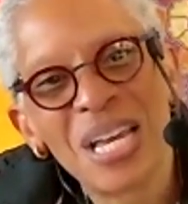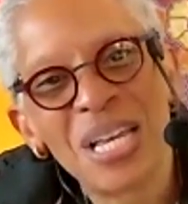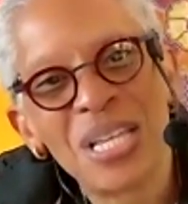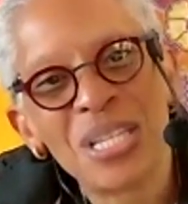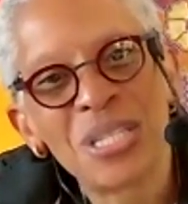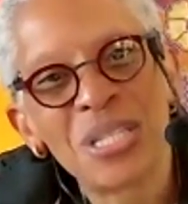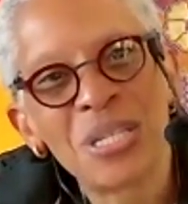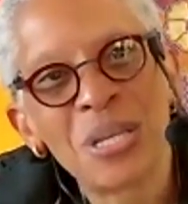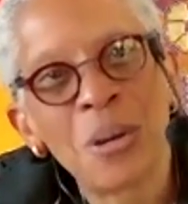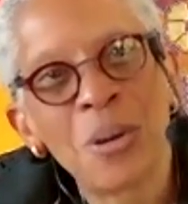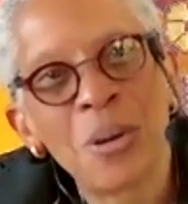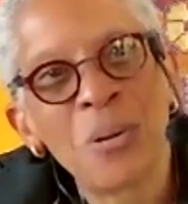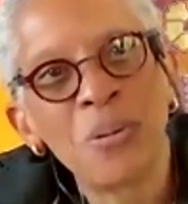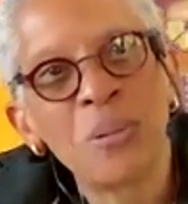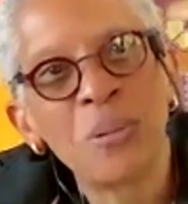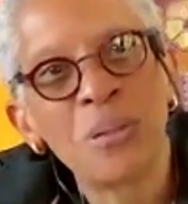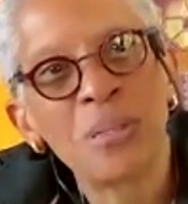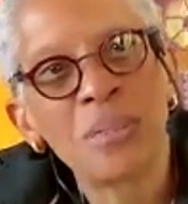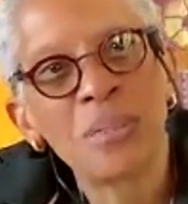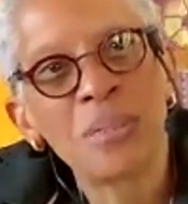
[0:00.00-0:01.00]

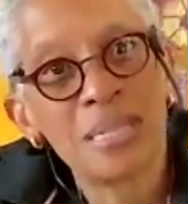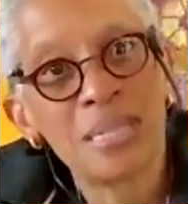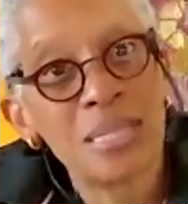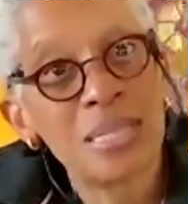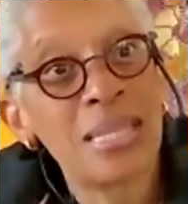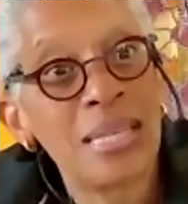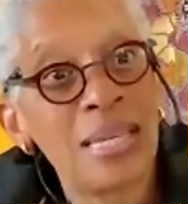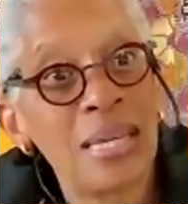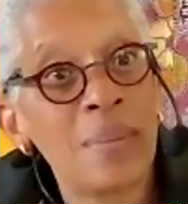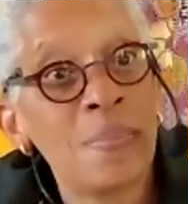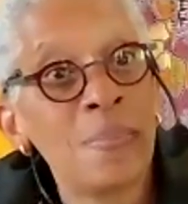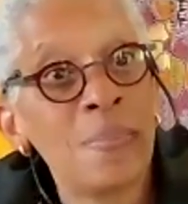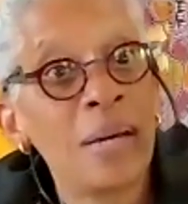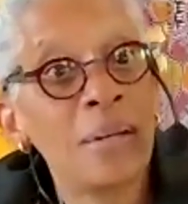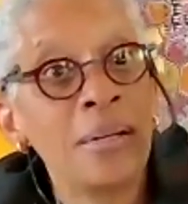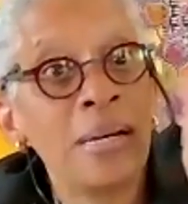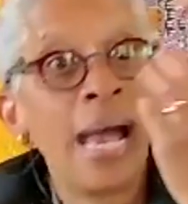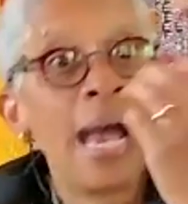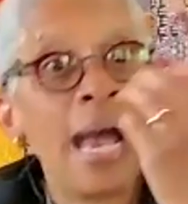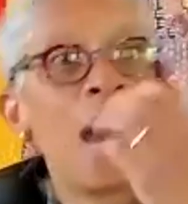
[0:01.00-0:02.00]
So let's think
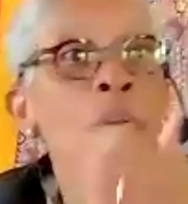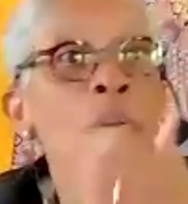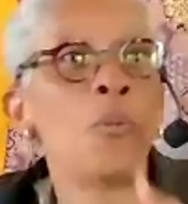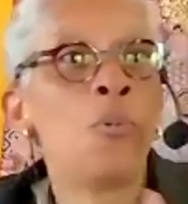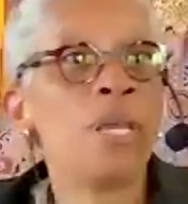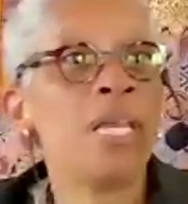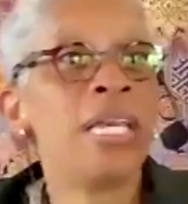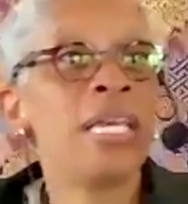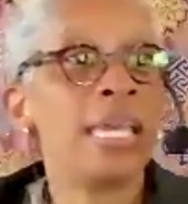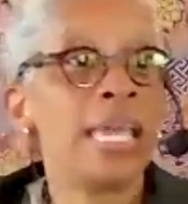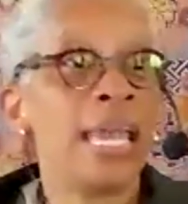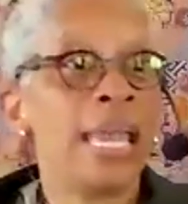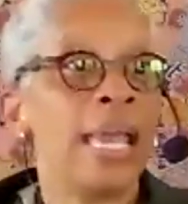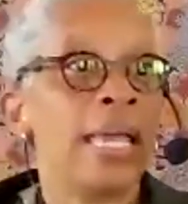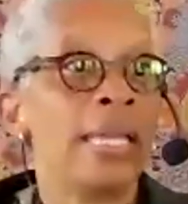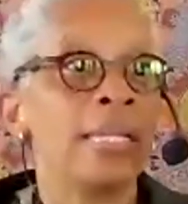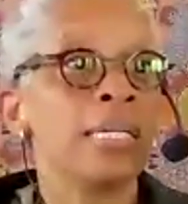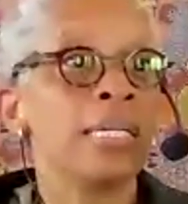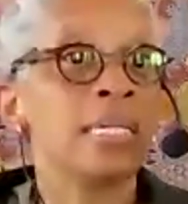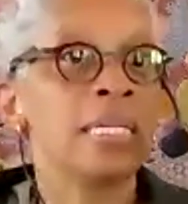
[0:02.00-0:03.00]
about how we
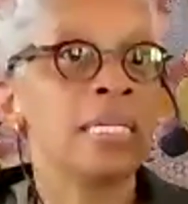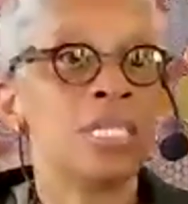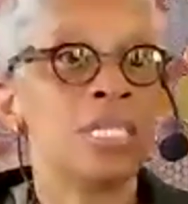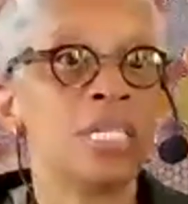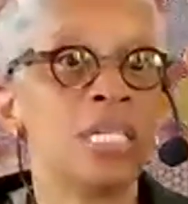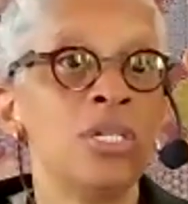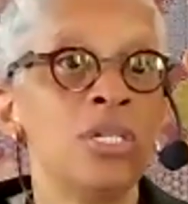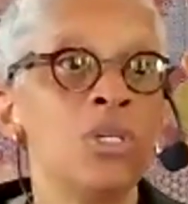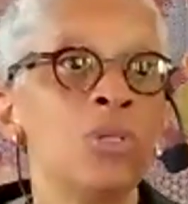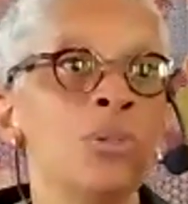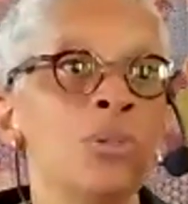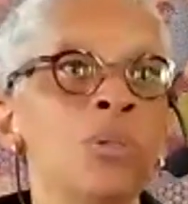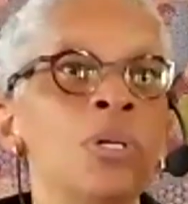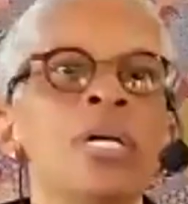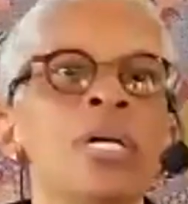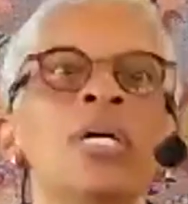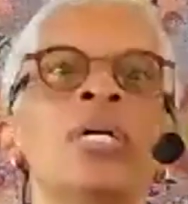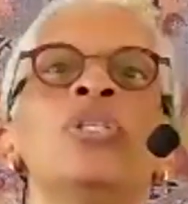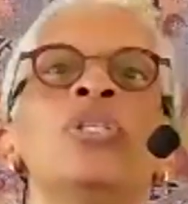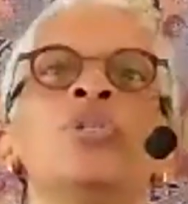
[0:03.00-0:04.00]
can continue
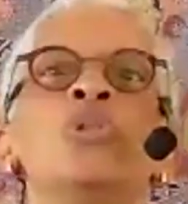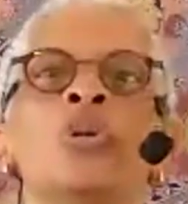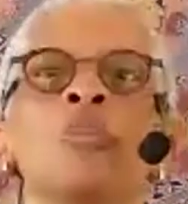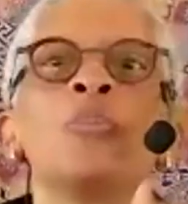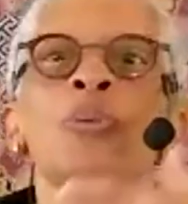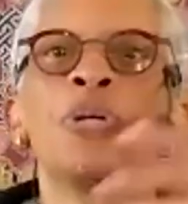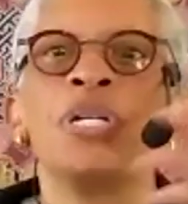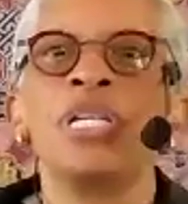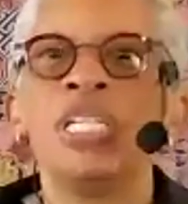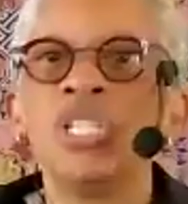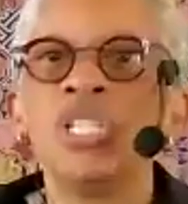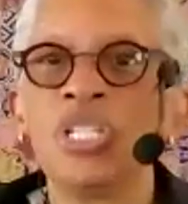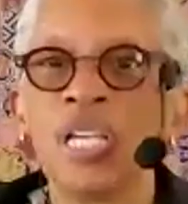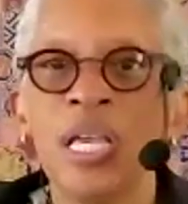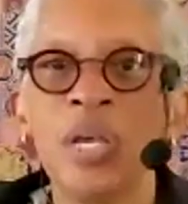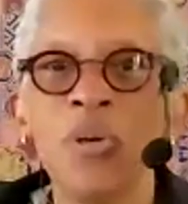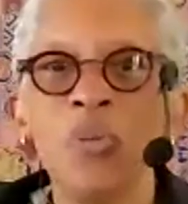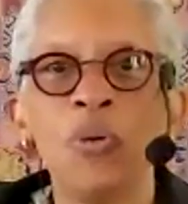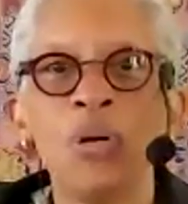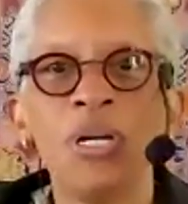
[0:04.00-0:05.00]
to
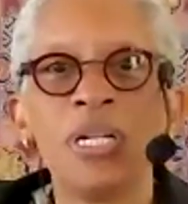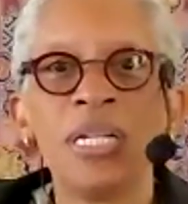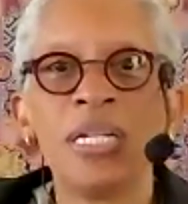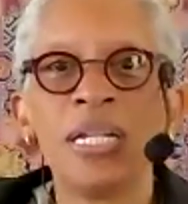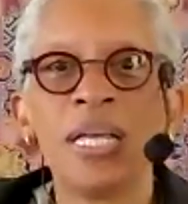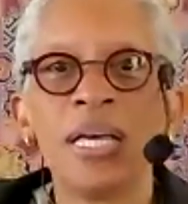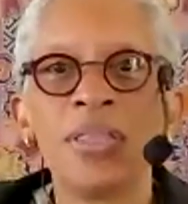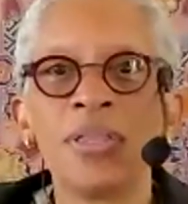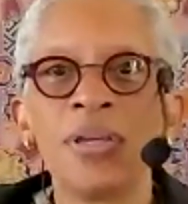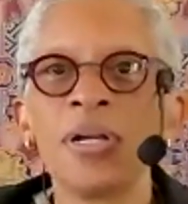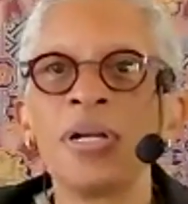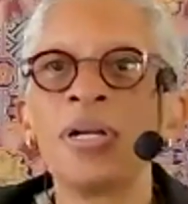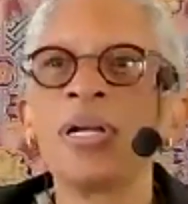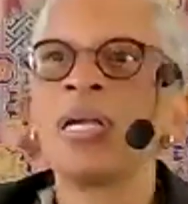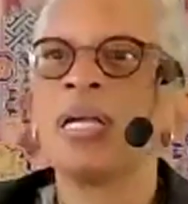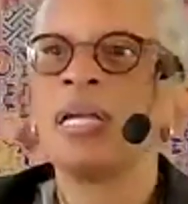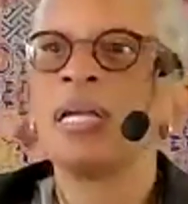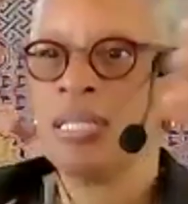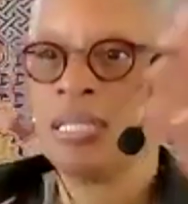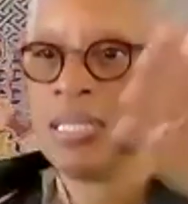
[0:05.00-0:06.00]
appreciate one another,
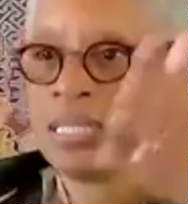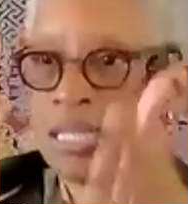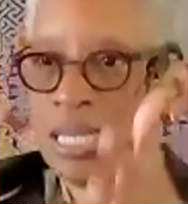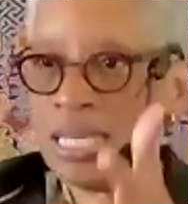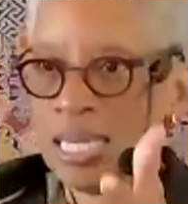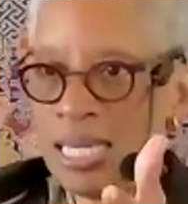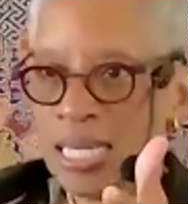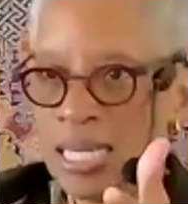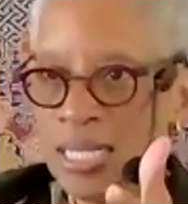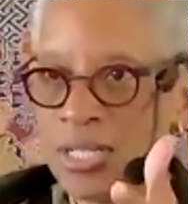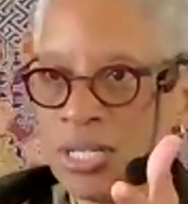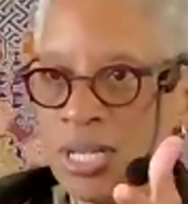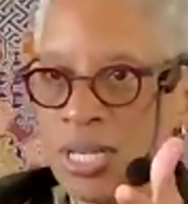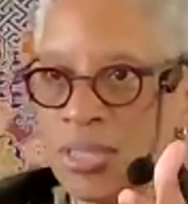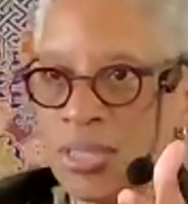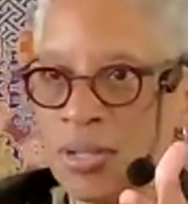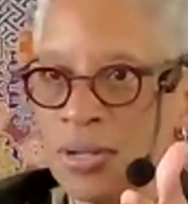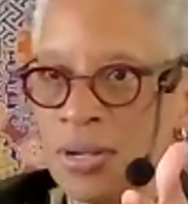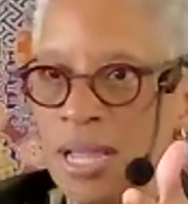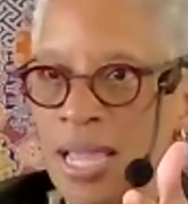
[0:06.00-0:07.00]
see each
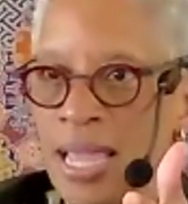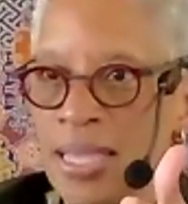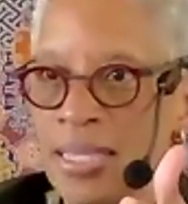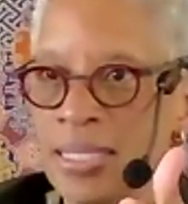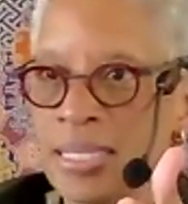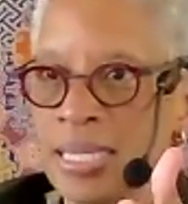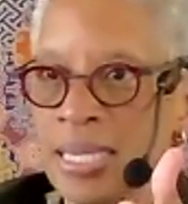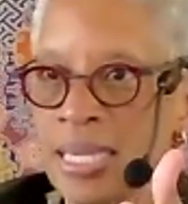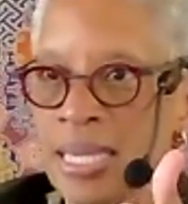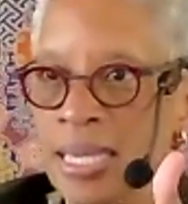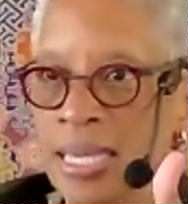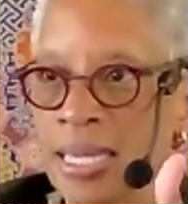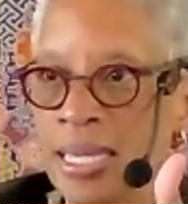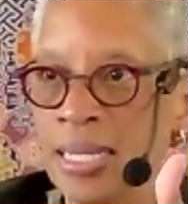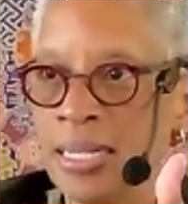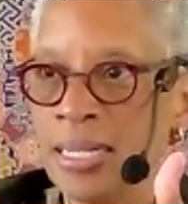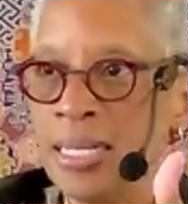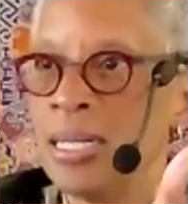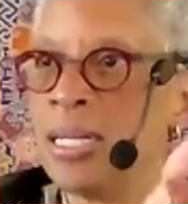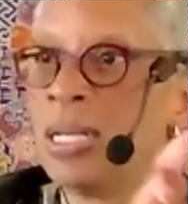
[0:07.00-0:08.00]
other as
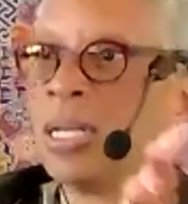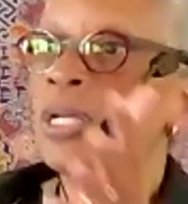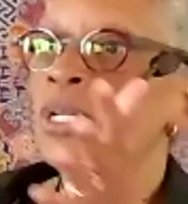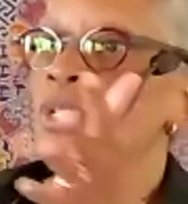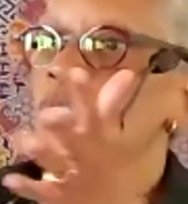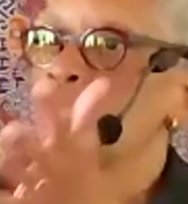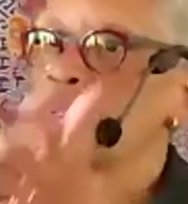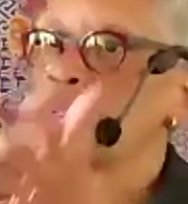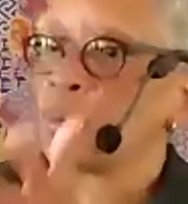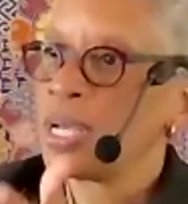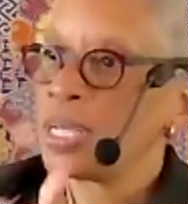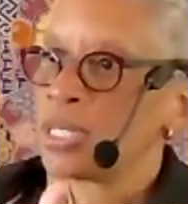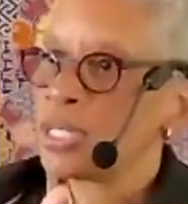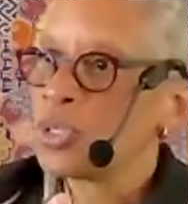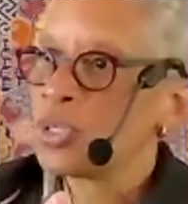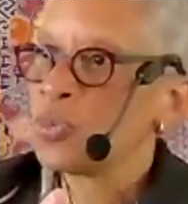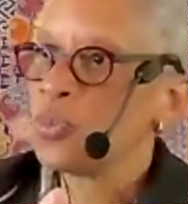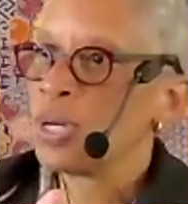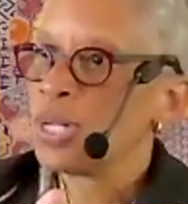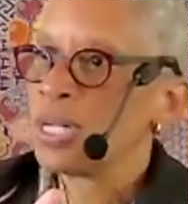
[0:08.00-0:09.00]
kin,
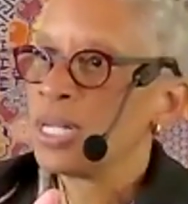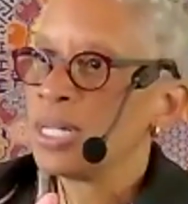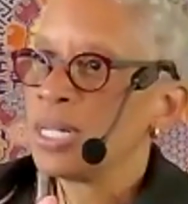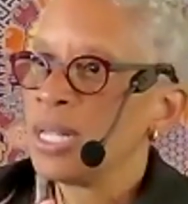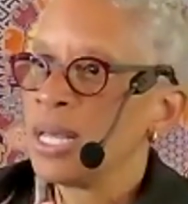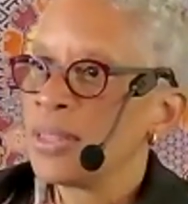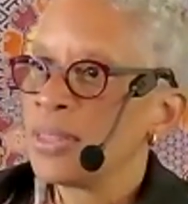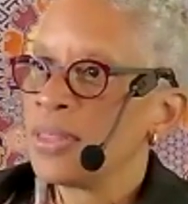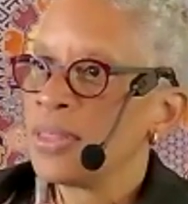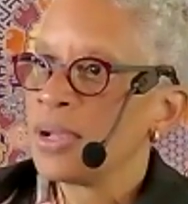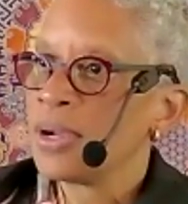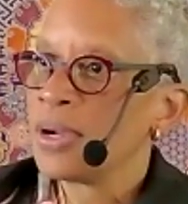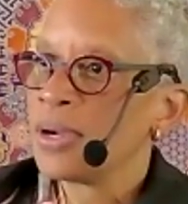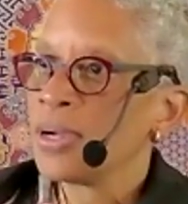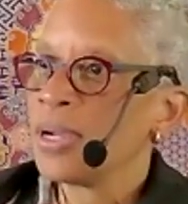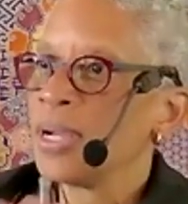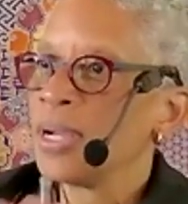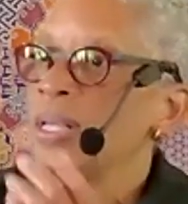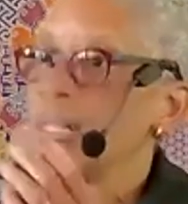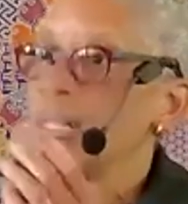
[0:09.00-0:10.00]
trust one another,
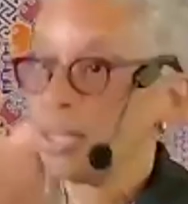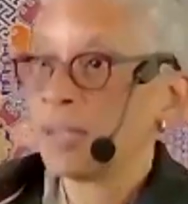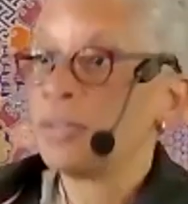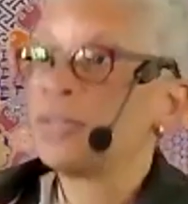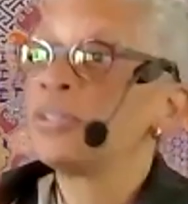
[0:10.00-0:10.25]
learn